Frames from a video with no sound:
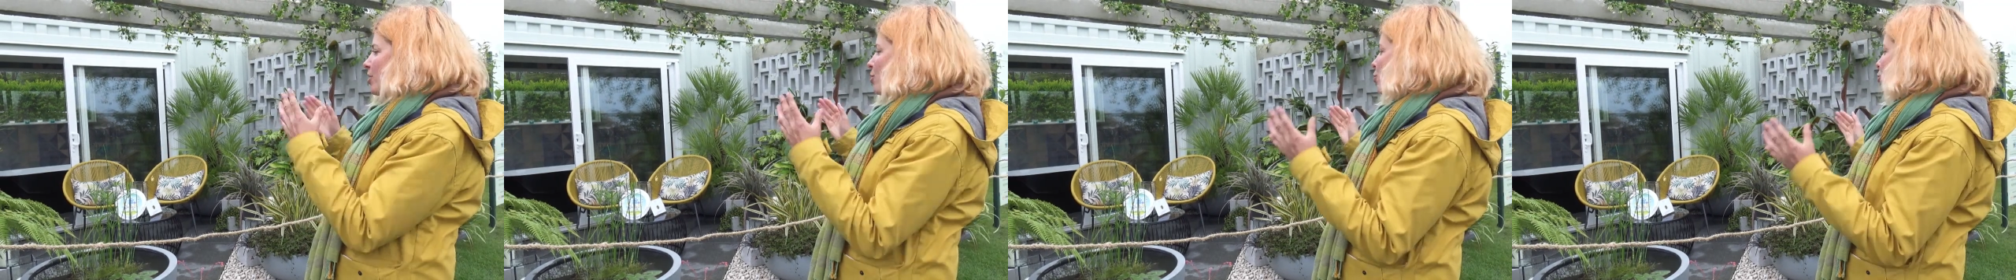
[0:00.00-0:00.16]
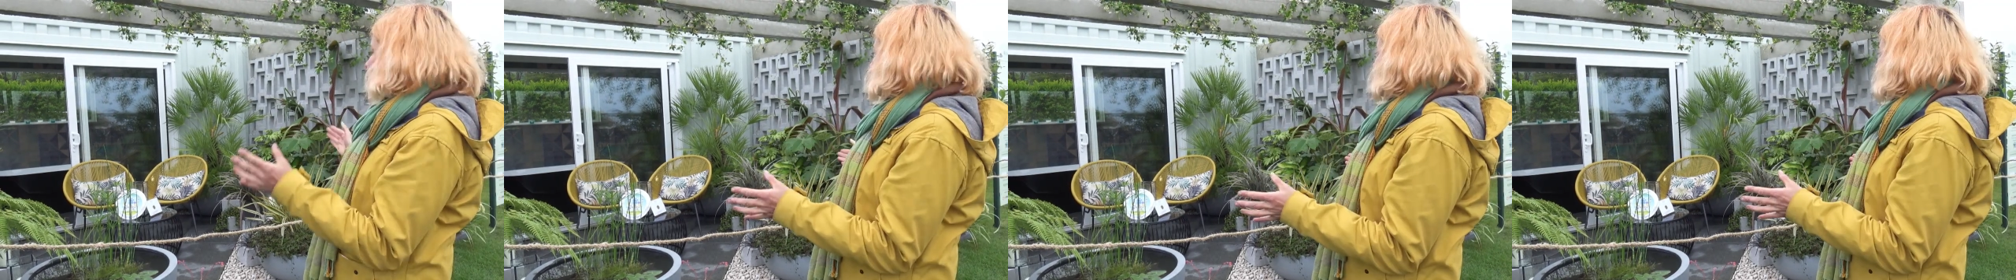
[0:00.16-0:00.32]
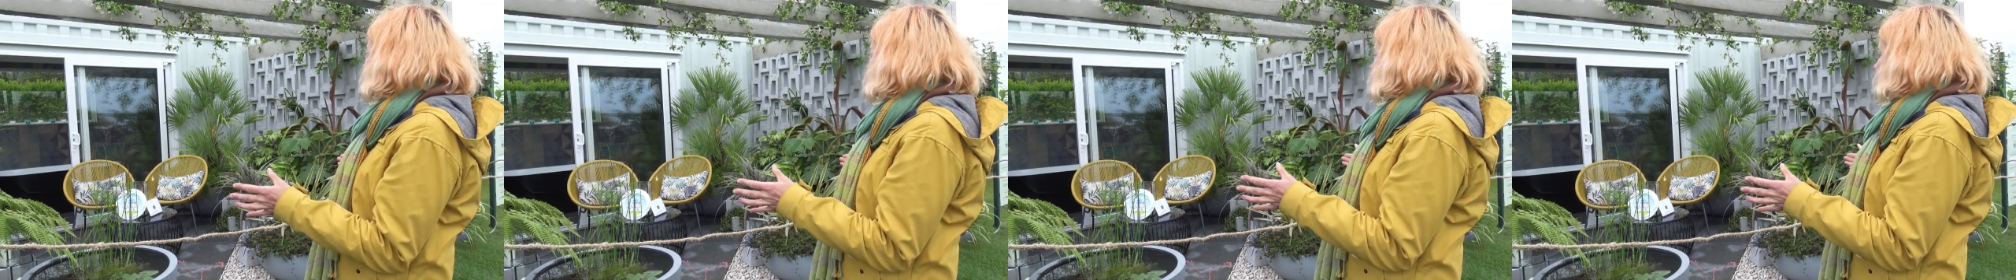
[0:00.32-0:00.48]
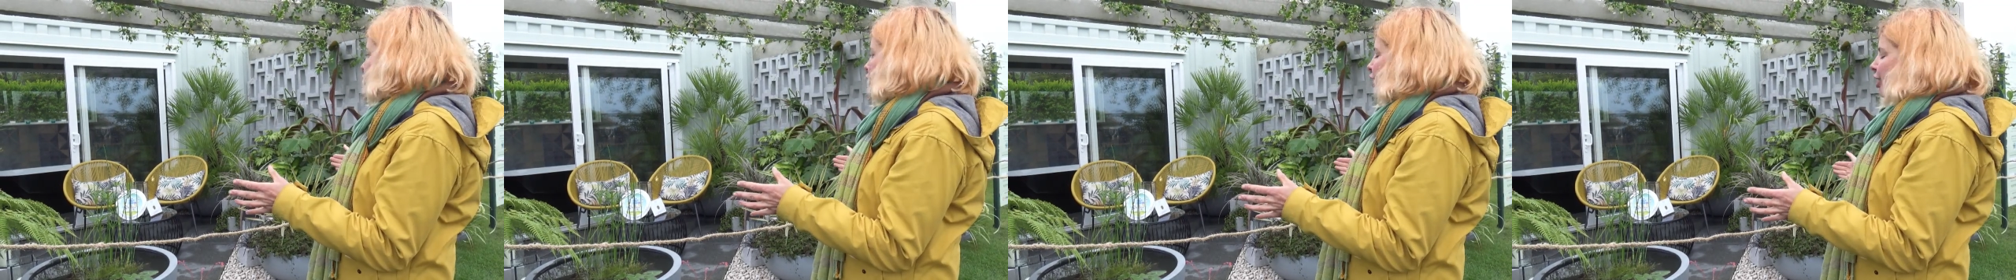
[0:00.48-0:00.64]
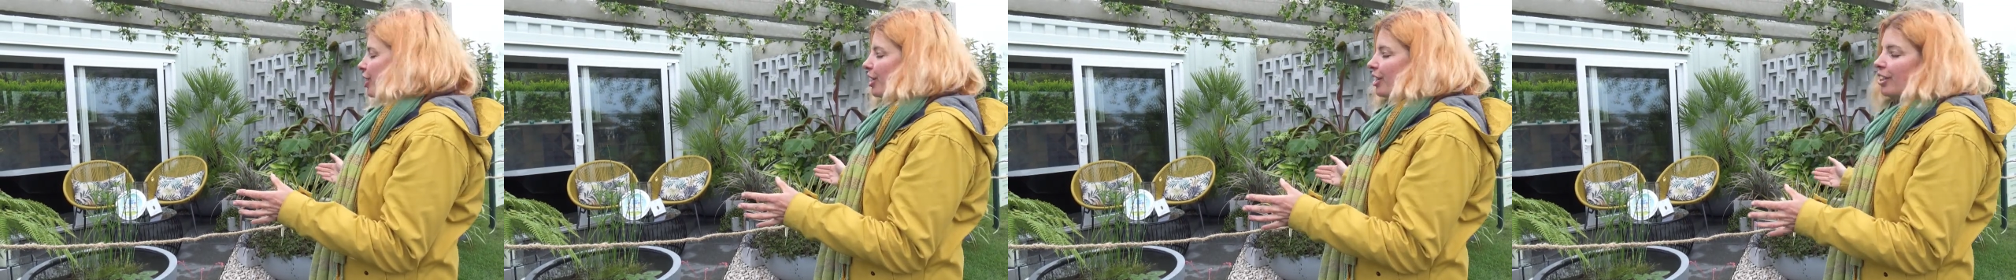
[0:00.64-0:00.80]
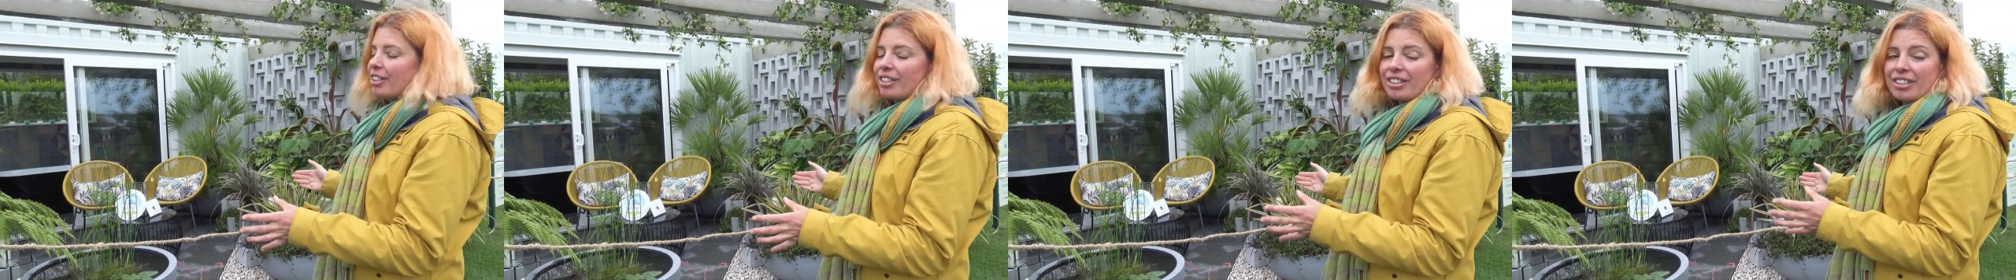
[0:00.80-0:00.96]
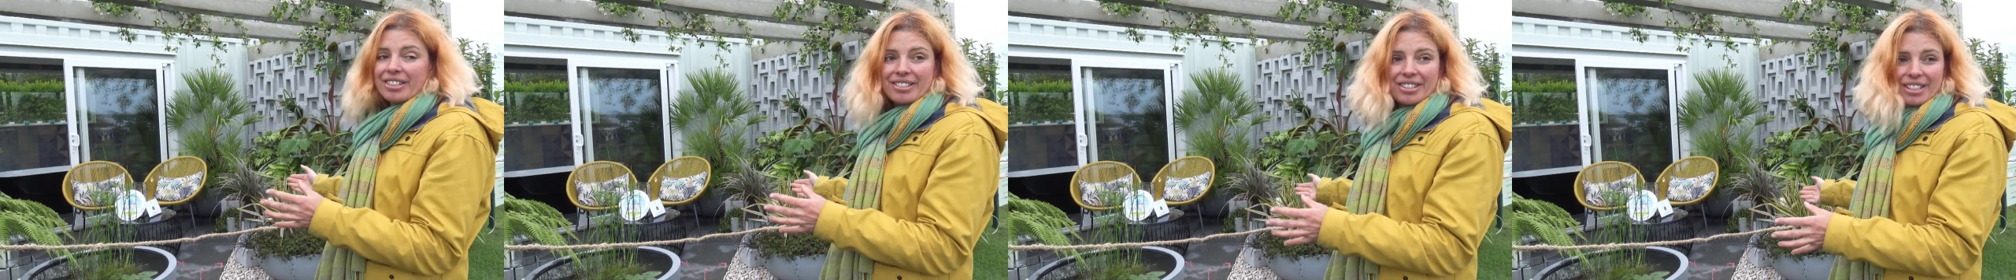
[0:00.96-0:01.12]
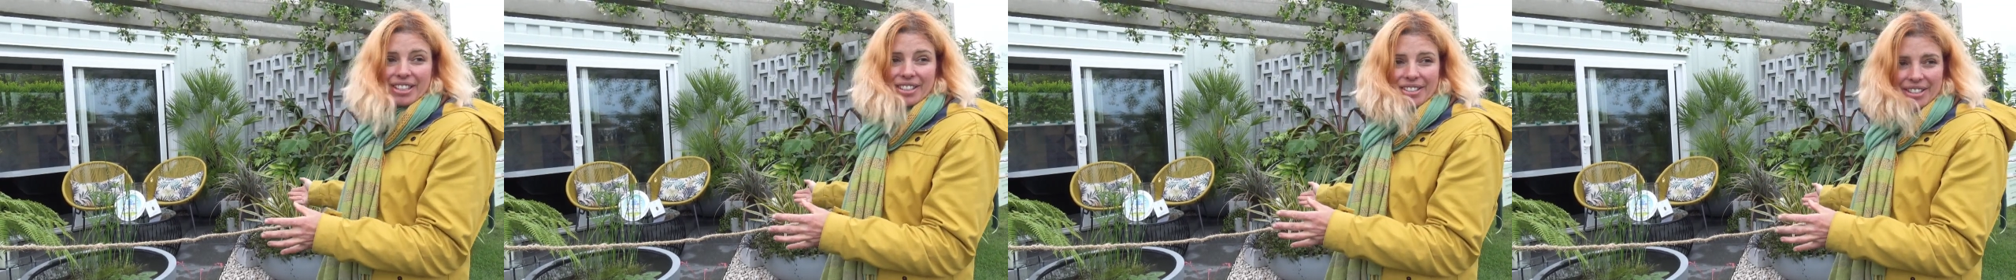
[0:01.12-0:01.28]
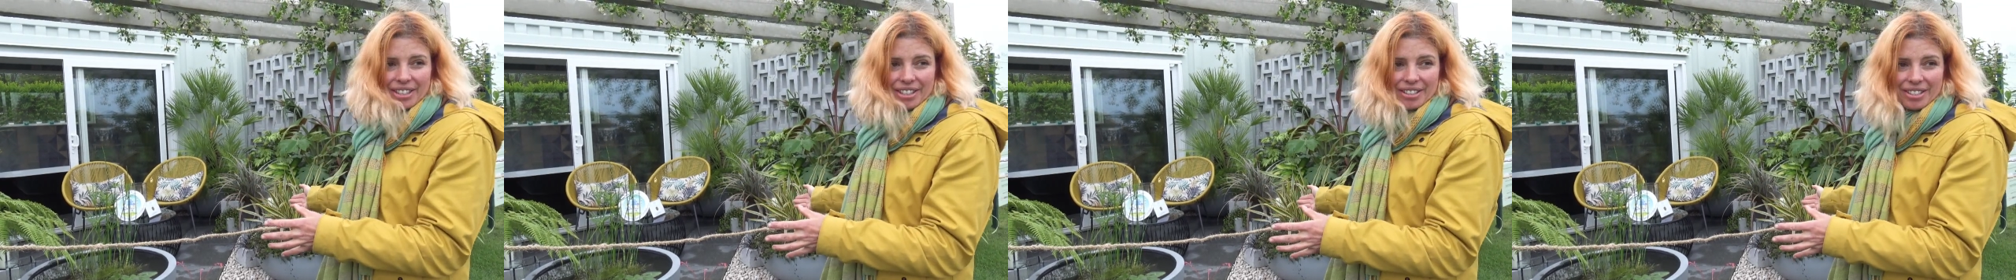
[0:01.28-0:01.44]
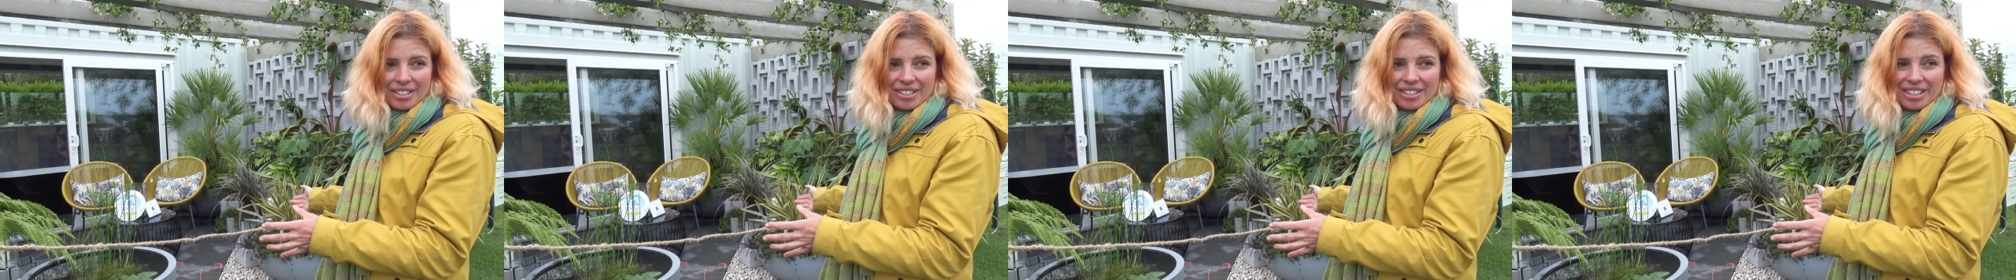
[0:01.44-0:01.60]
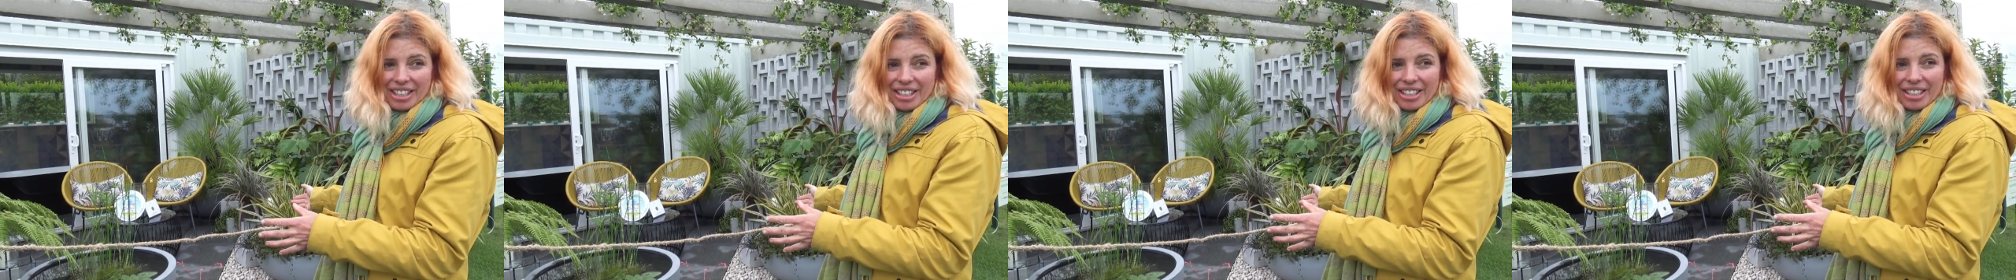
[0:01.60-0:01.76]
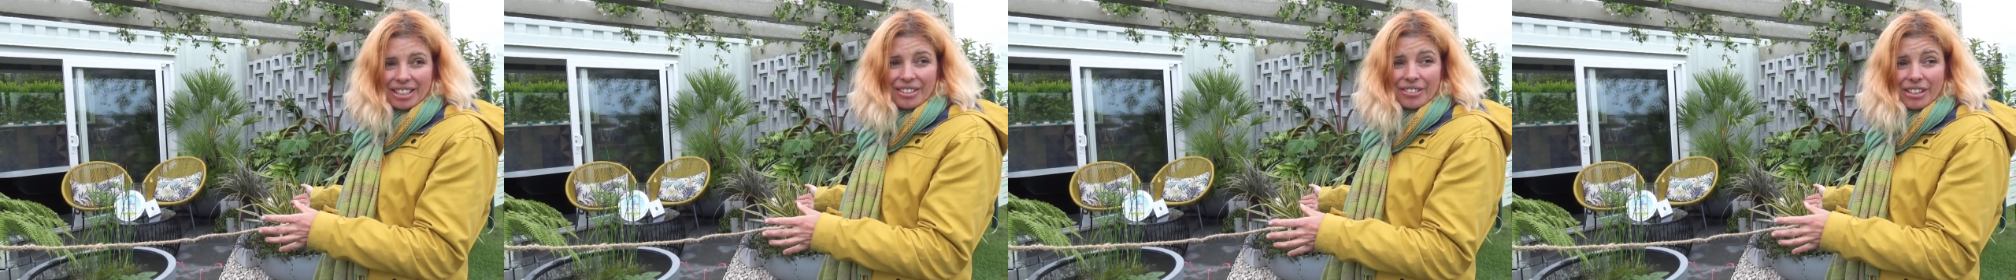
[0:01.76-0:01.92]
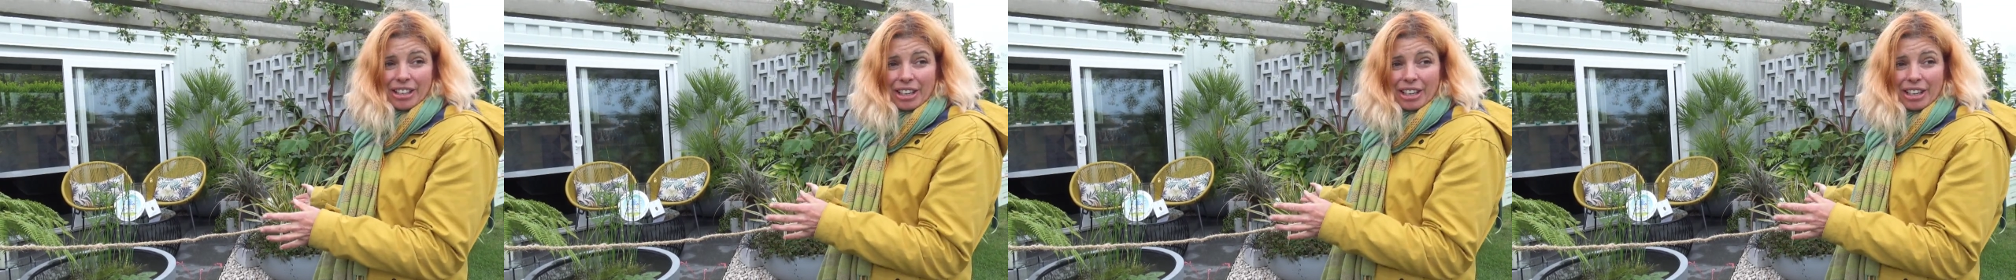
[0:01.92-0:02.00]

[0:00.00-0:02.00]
structure is existing,